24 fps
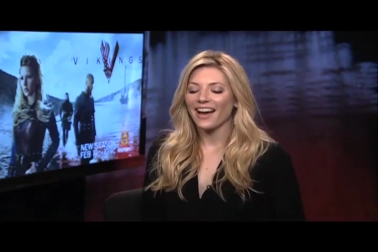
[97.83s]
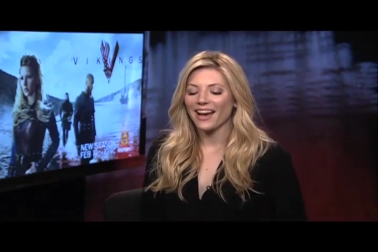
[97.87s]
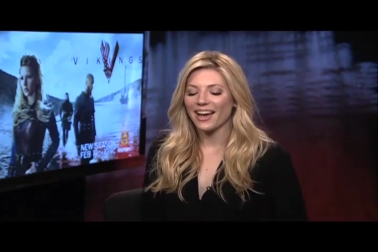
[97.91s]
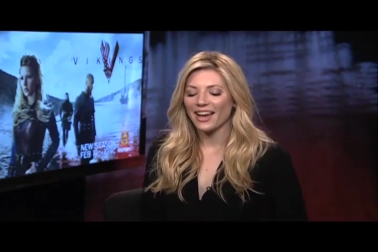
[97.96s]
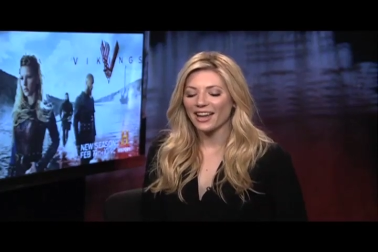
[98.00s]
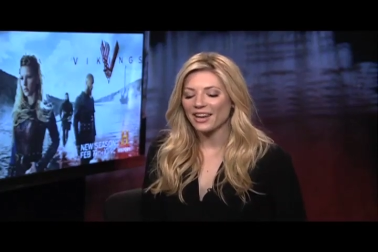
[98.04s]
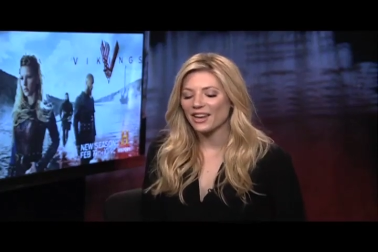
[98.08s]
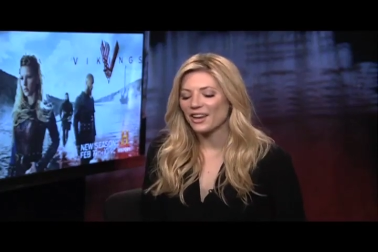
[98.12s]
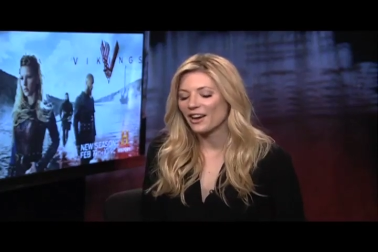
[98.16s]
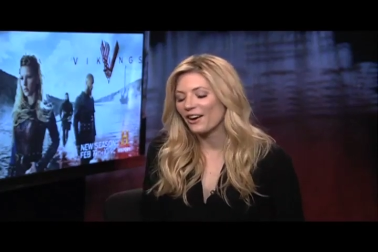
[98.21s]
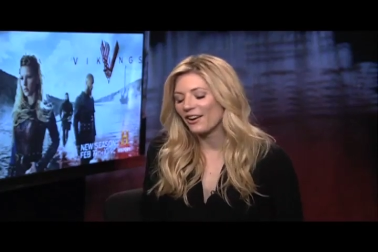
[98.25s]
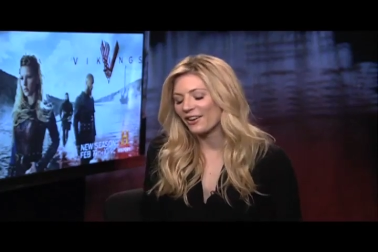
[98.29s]

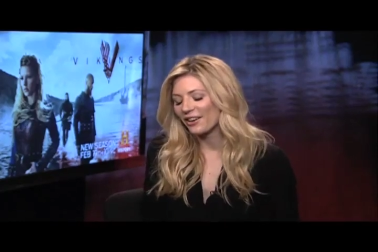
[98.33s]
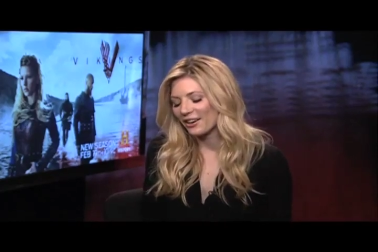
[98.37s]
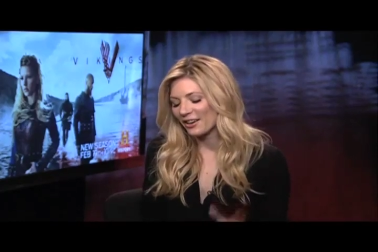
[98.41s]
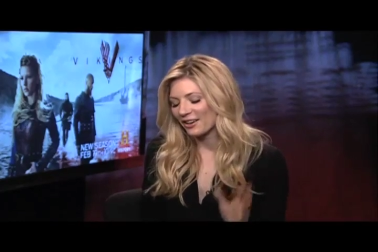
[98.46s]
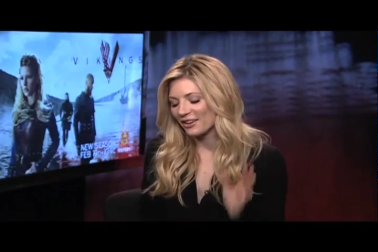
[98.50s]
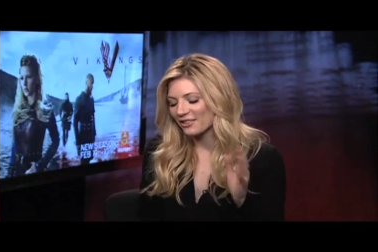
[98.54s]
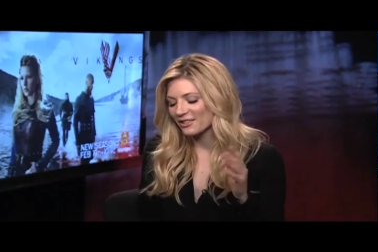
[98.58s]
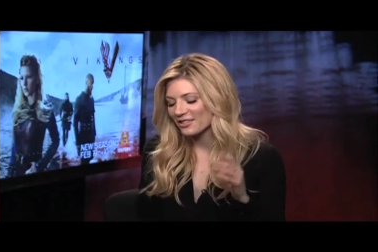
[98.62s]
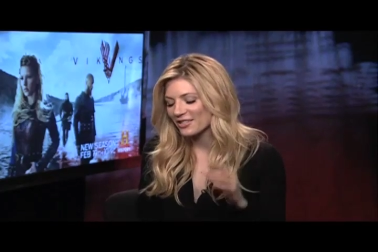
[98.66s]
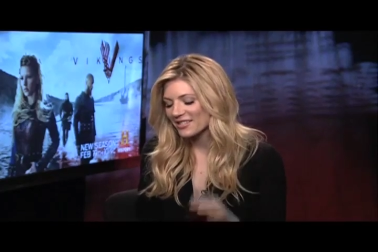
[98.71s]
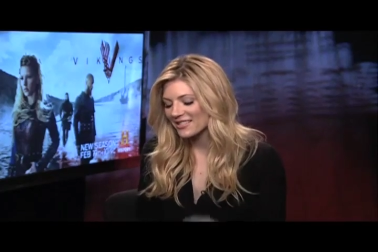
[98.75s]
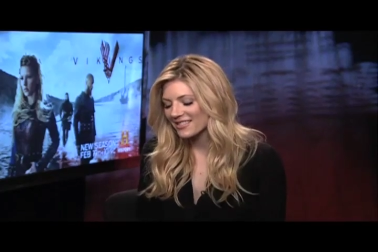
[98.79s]
uh, no, no,
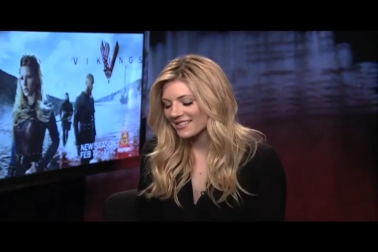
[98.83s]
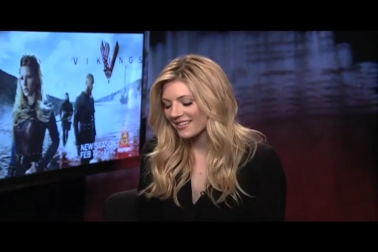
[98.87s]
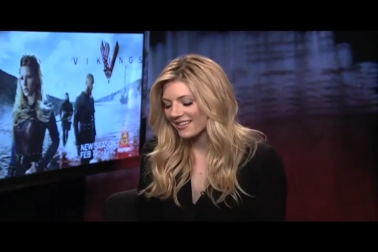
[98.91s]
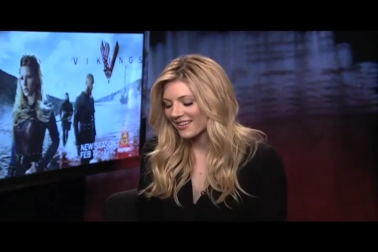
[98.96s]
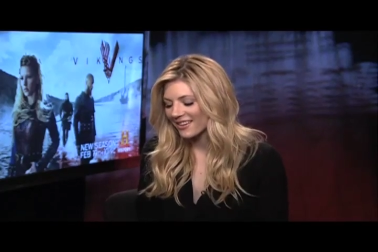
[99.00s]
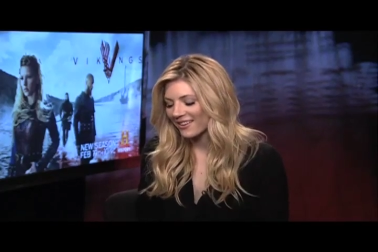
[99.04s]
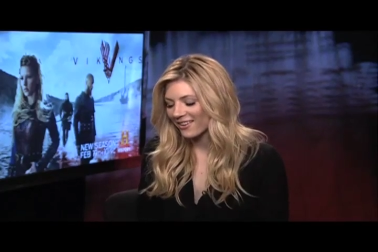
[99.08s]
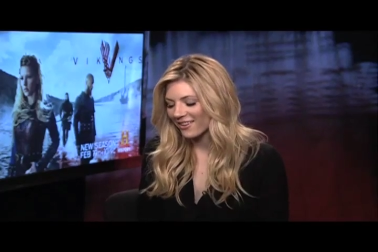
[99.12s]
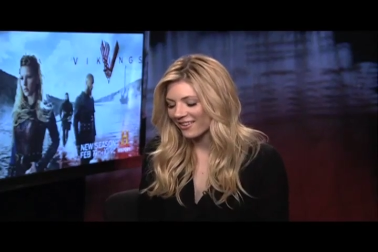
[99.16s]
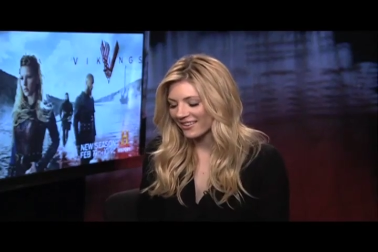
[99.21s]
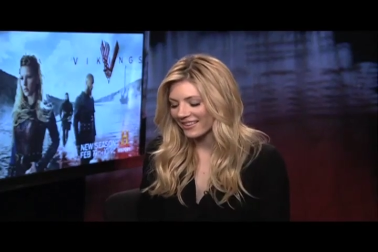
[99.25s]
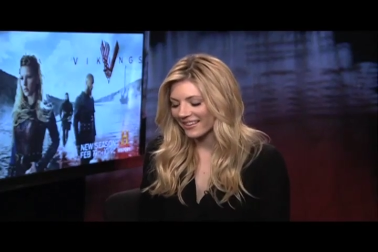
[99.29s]
no. Just
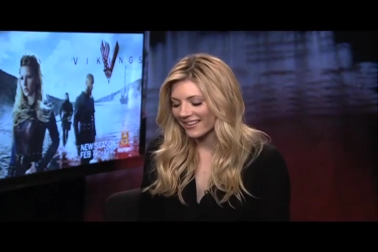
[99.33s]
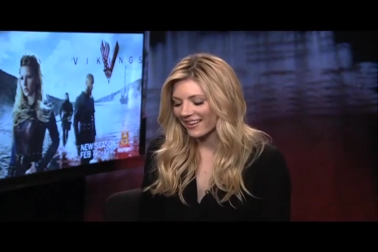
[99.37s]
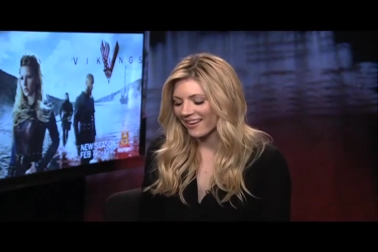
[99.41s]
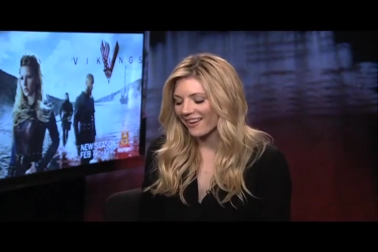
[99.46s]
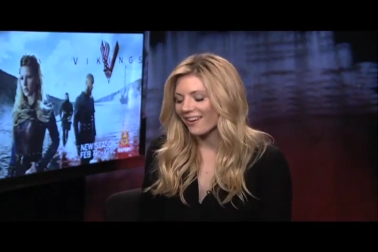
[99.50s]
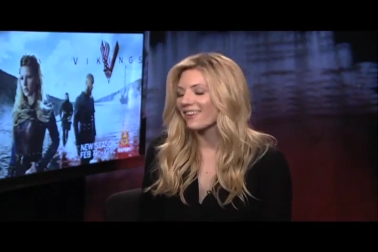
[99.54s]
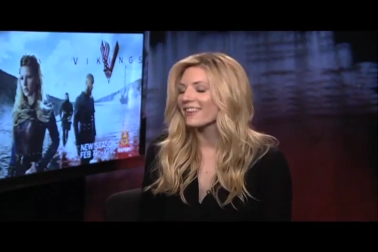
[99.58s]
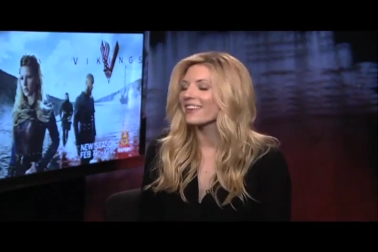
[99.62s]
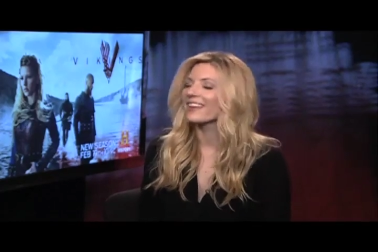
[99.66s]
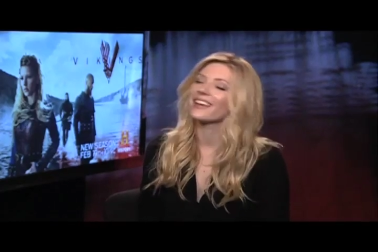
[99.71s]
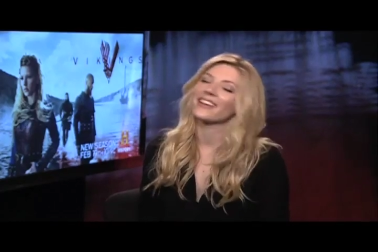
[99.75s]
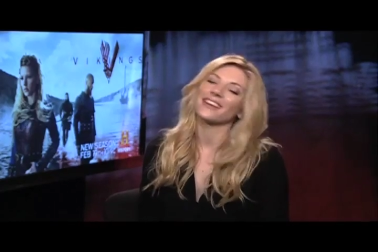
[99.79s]
and all,
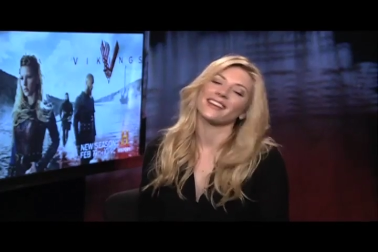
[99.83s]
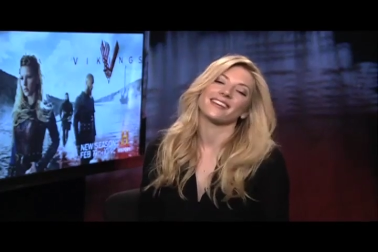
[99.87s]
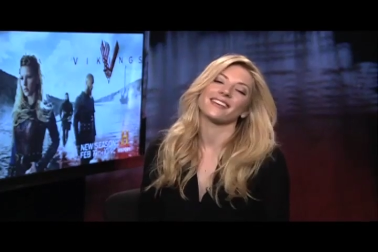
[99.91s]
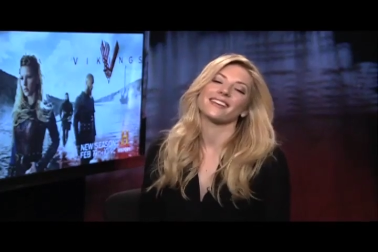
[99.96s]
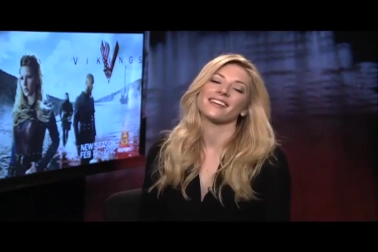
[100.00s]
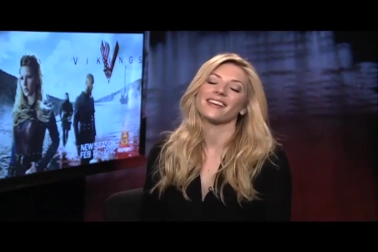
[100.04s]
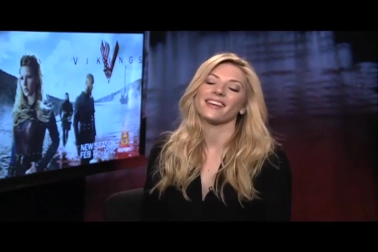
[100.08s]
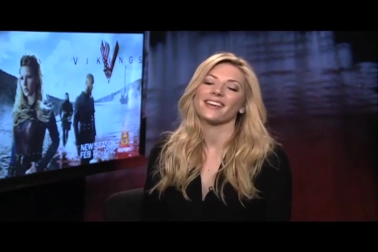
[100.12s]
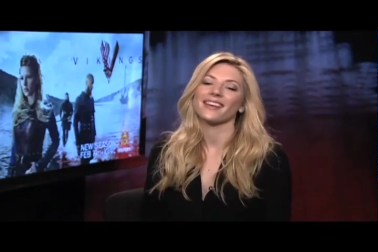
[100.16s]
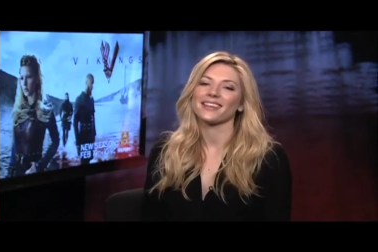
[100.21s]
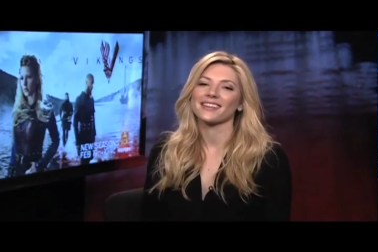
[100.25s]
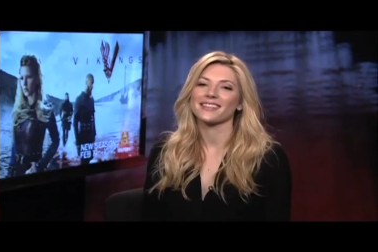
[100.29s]
all
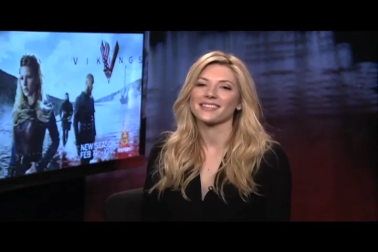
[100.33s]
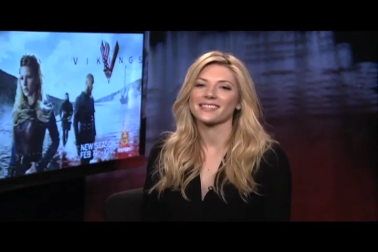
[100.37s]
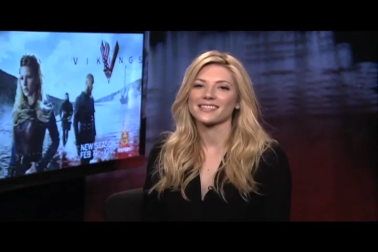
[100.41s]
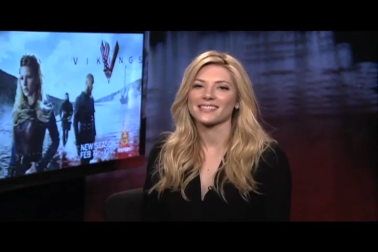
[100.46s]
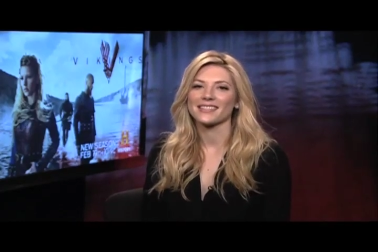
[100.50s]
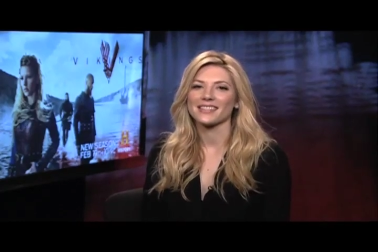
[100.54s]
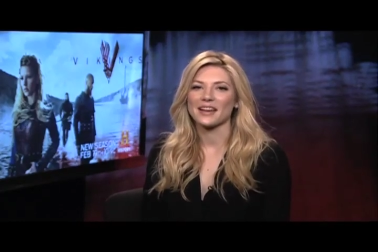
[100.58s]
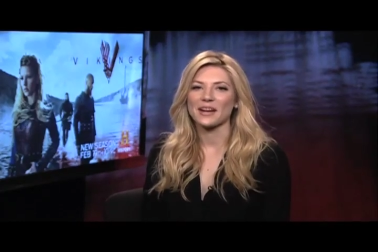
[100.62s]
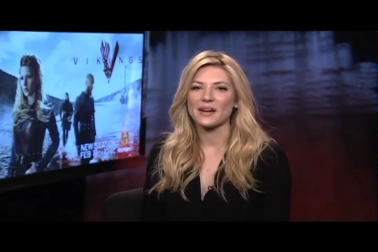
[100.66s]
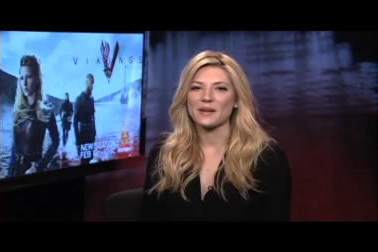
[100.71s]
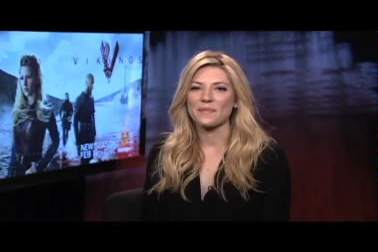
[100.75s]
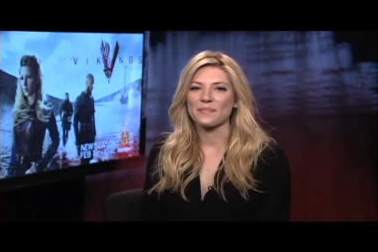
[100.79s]
kidding.
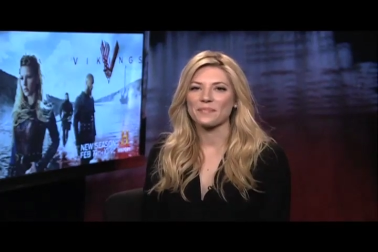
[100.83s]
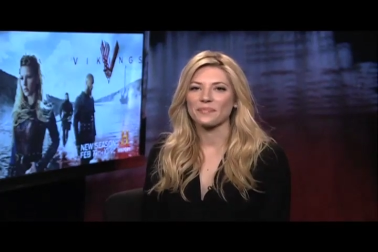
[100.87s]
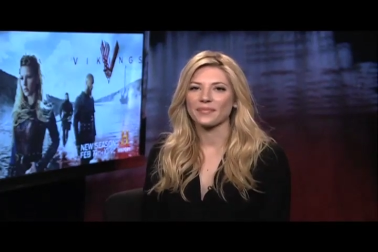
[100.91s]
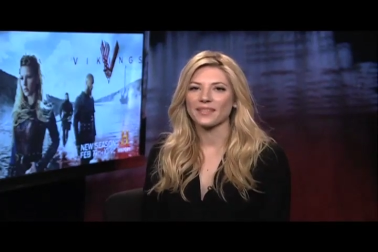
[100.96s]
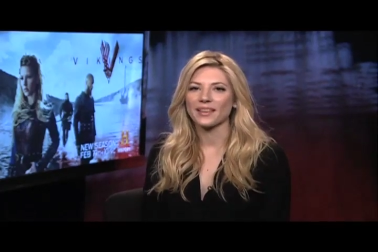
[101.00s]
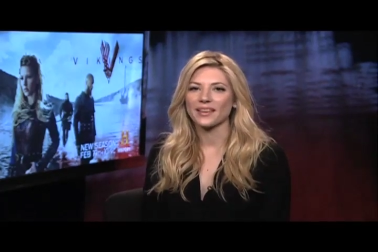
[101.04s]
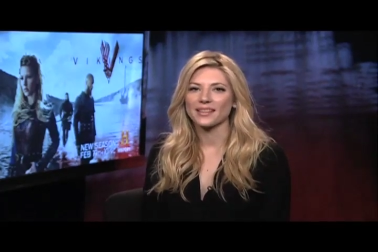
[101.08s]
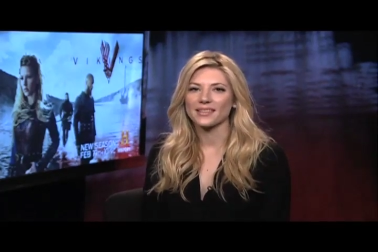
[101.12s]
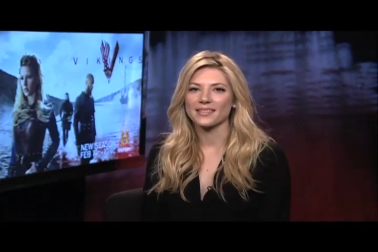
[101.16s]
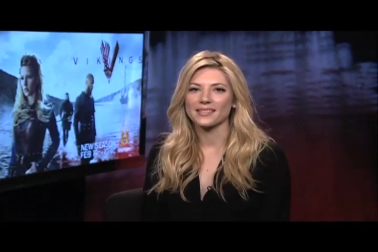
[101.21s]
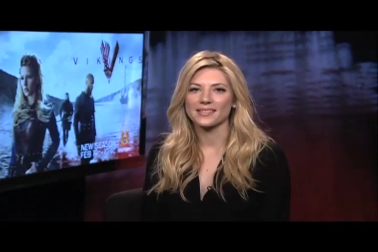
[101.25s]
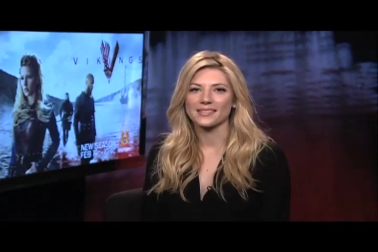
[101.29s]
It's um,
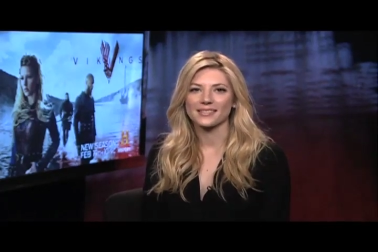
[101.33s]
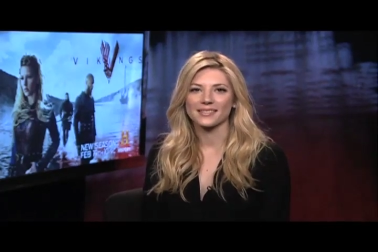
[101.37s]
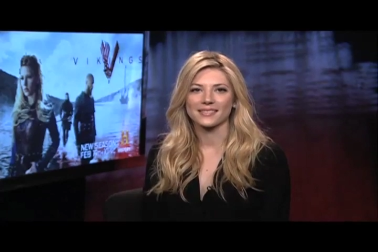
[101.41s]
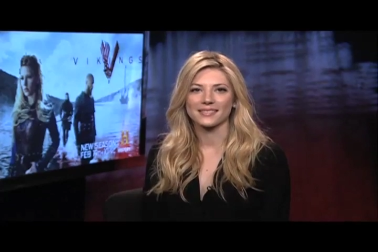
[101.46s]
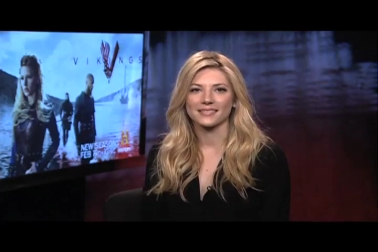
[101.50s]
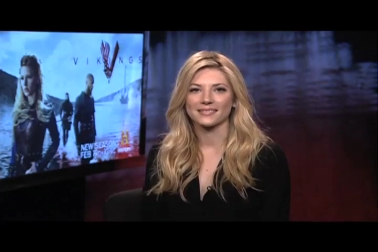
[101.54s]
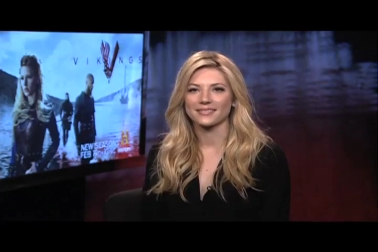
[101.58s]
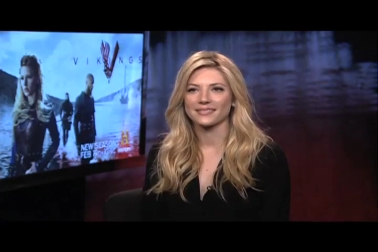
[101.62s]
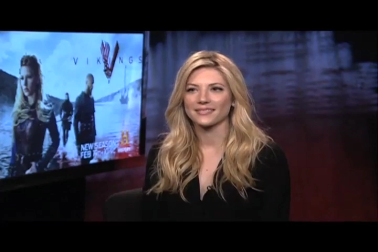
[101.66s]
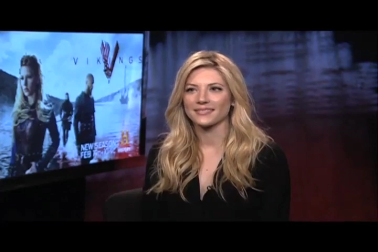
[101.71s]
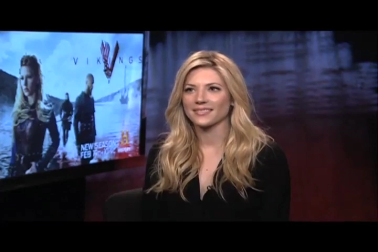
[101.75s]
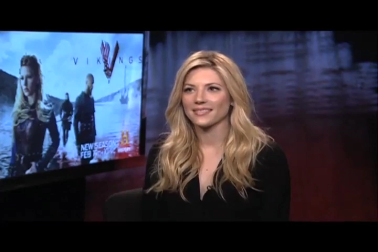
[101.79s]

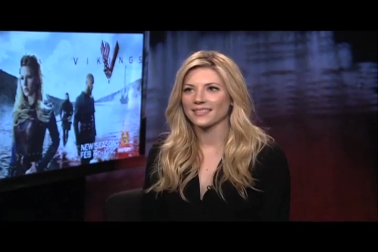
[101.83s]
it's.